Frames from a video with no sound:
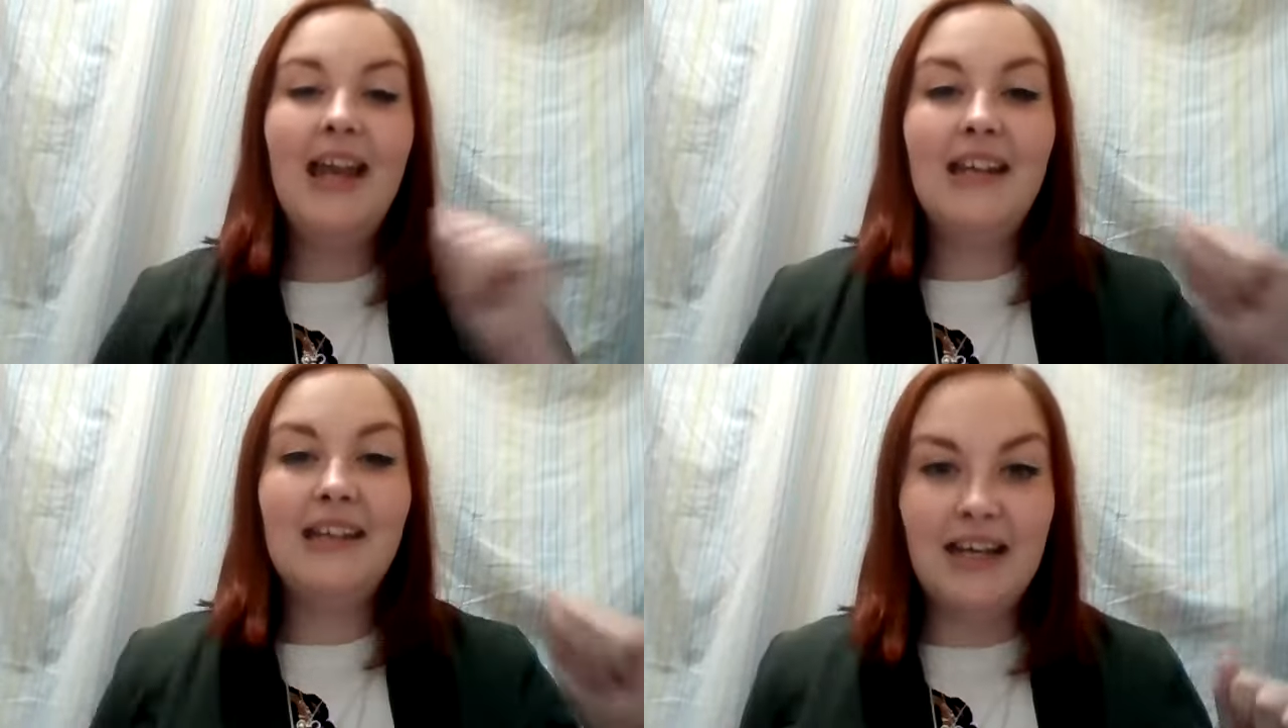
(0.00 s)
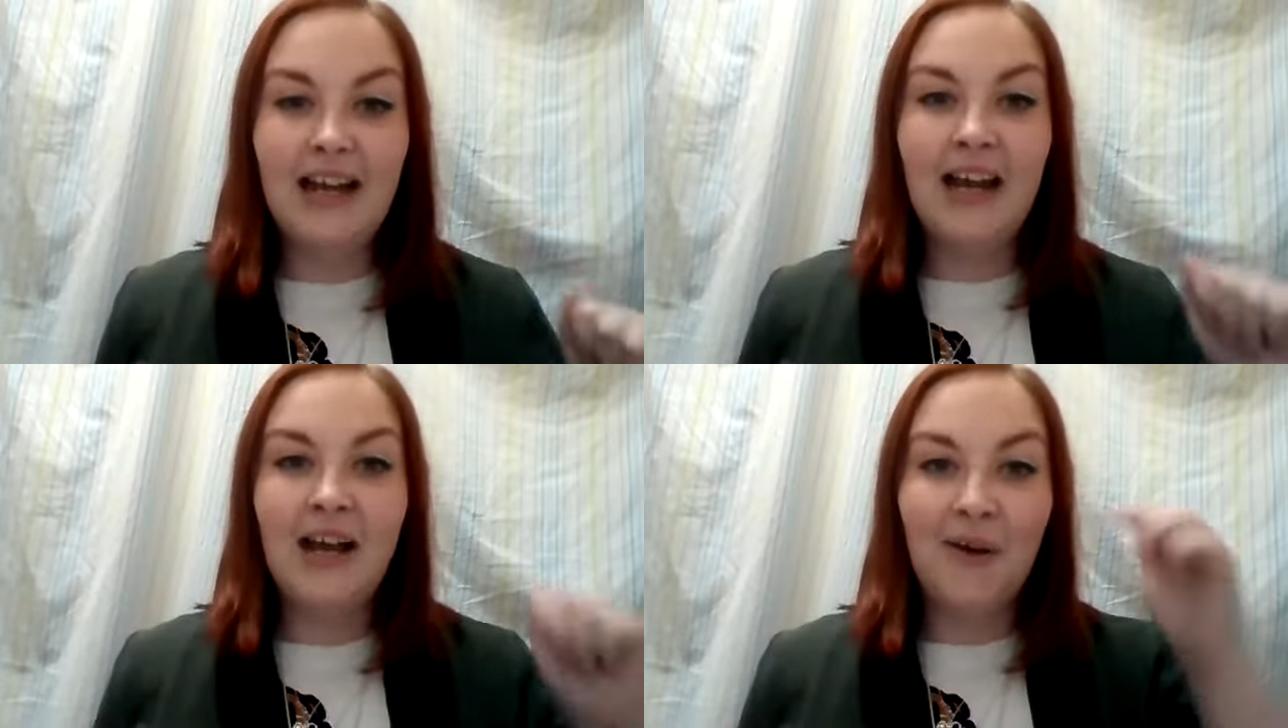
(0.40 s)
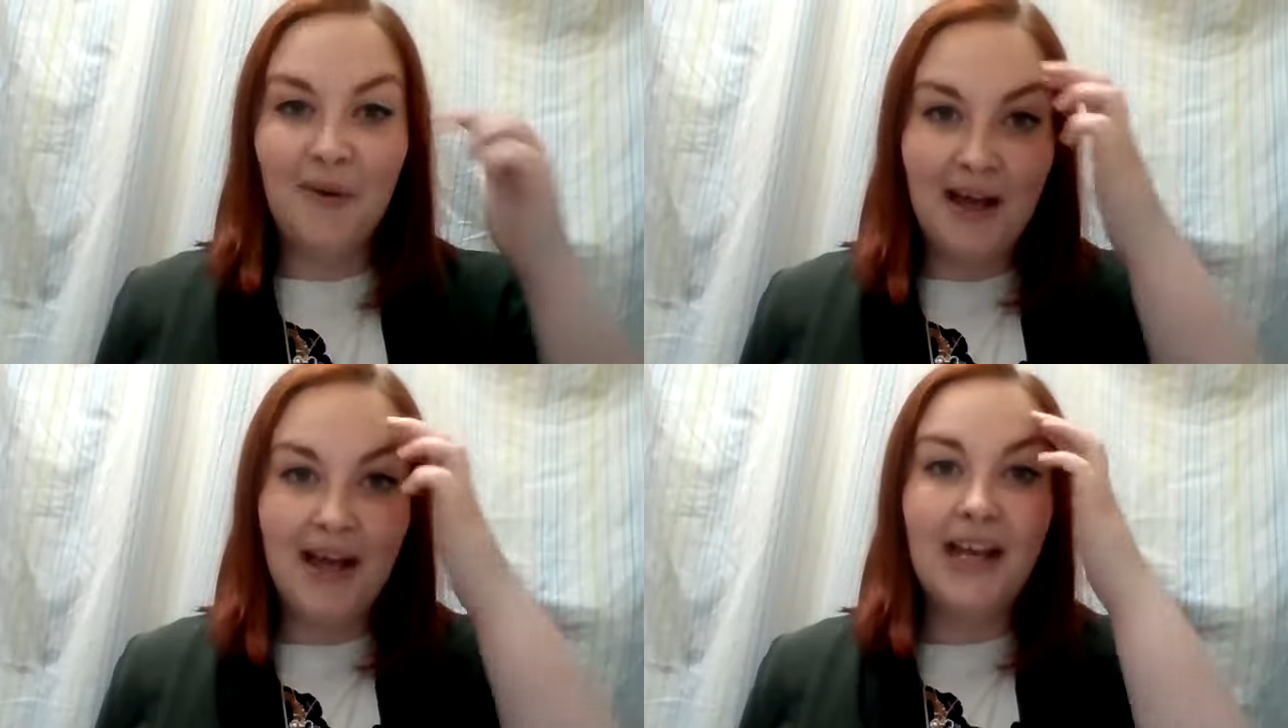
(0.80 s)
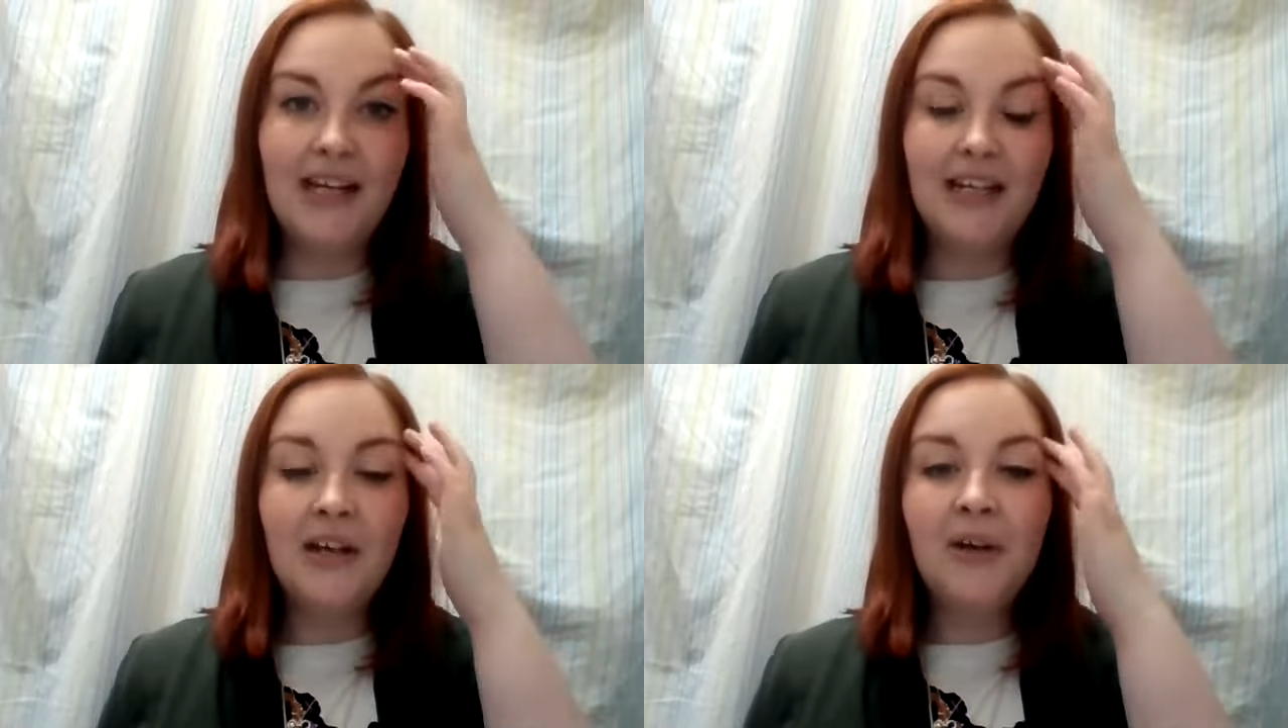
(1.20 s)
Now I
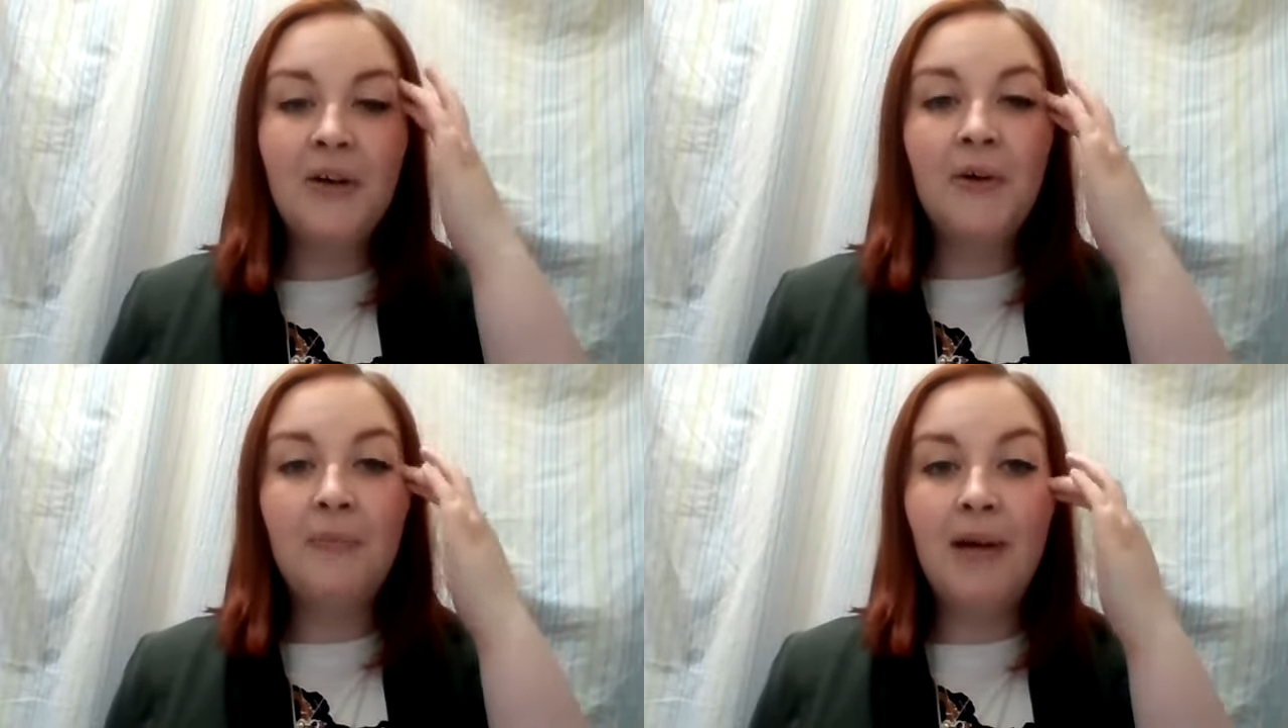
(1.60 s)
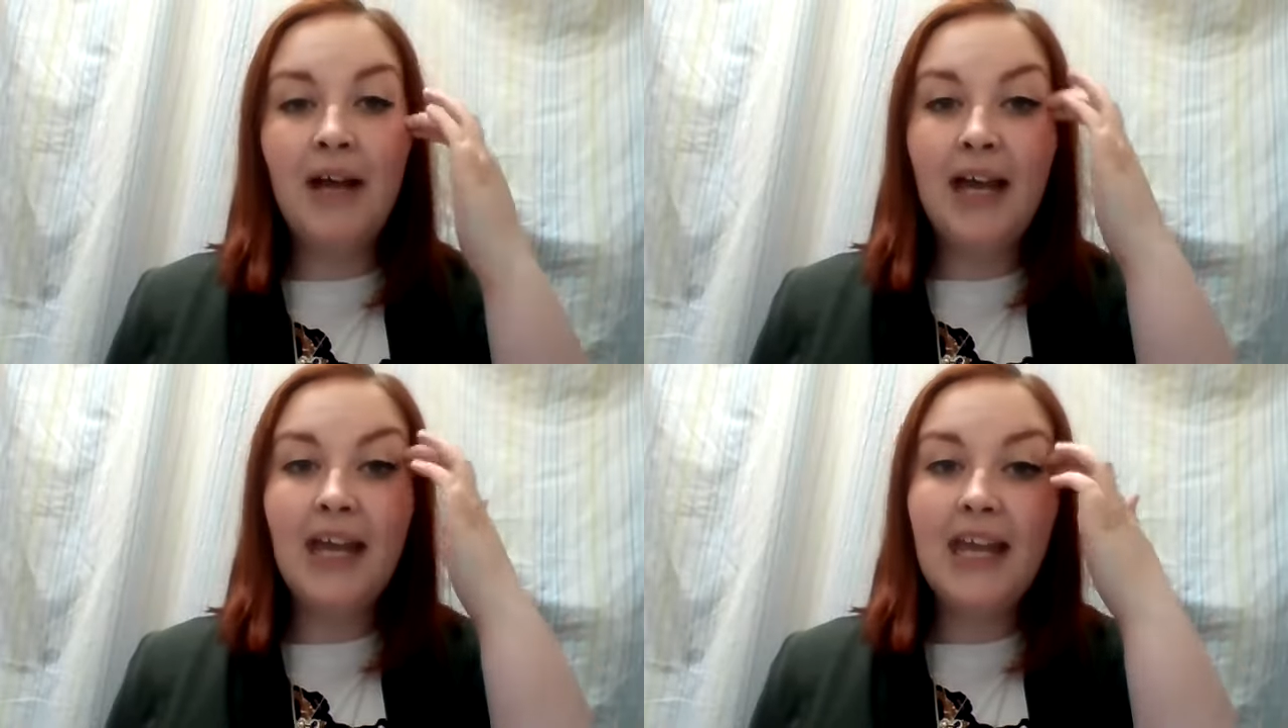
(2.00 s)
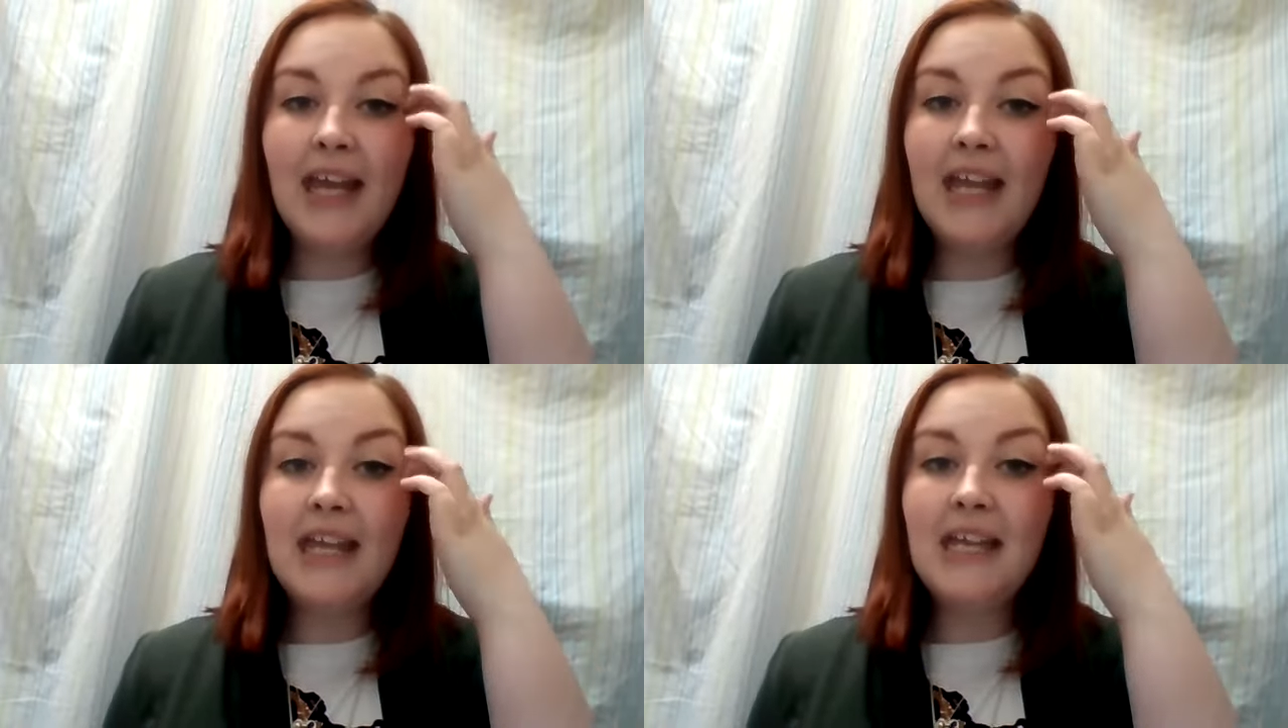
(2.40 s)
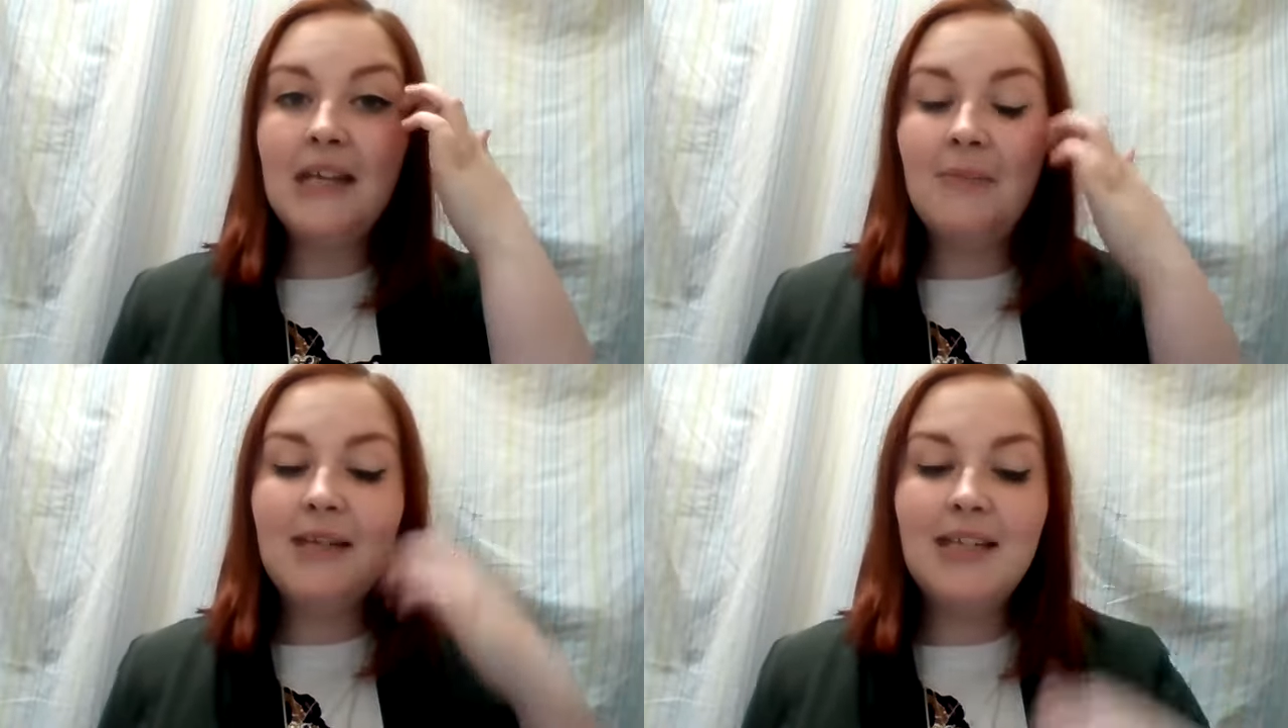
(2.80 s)
know my
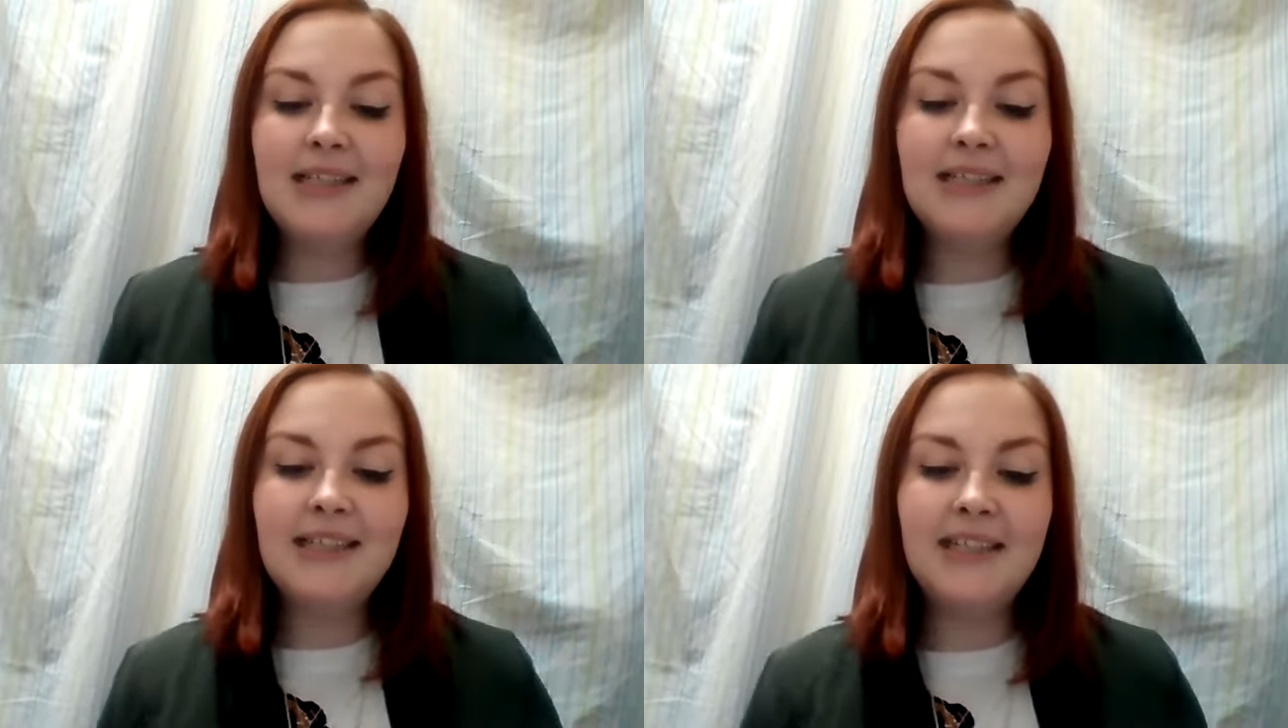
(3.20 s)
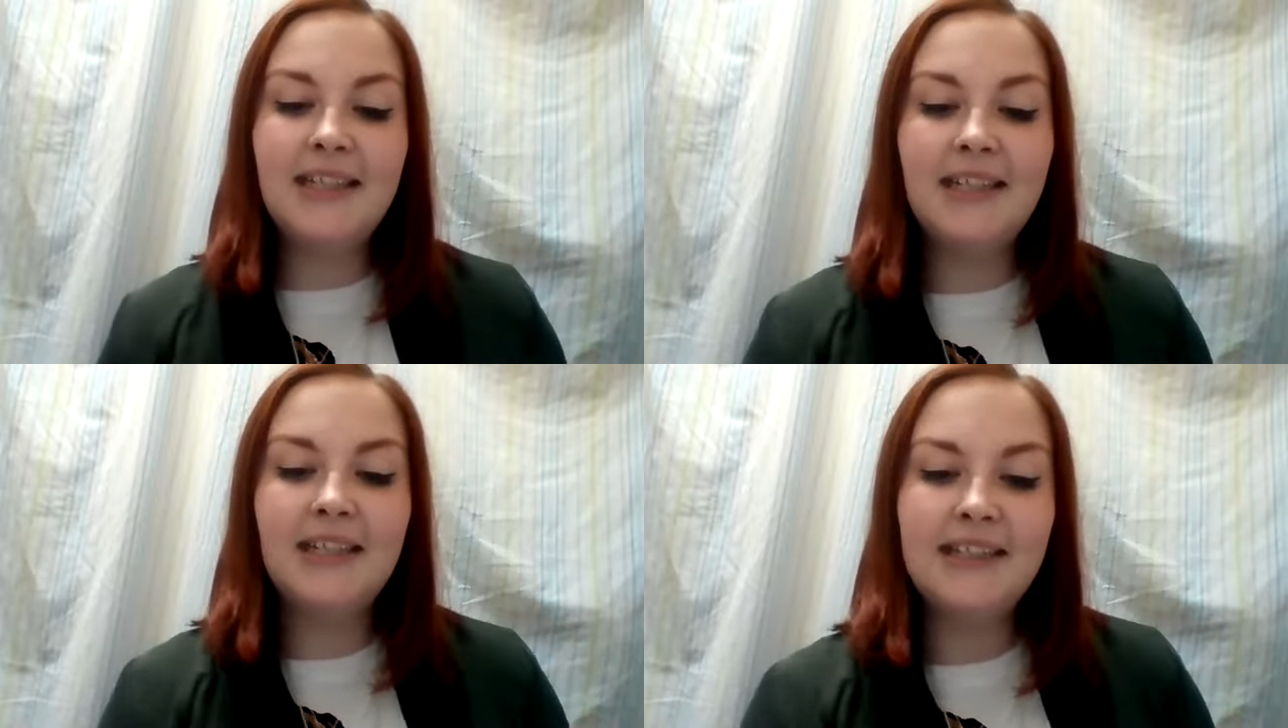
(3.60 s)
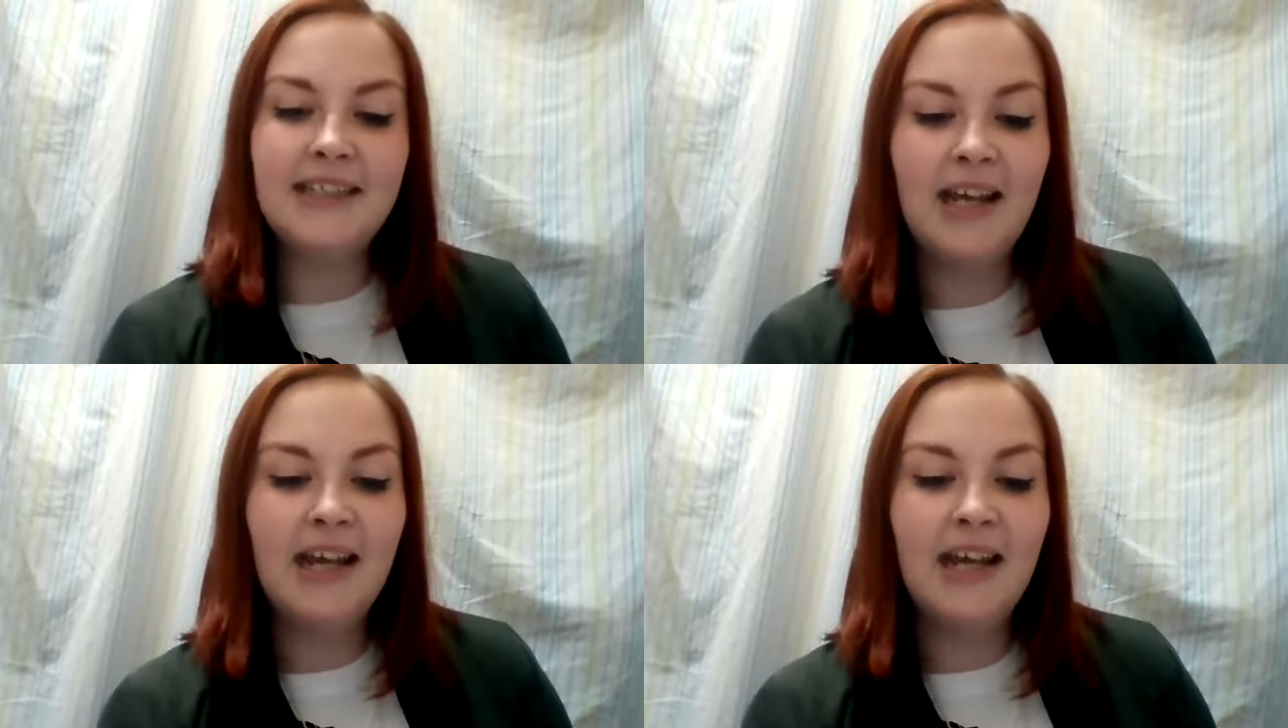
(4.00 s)
ABCs.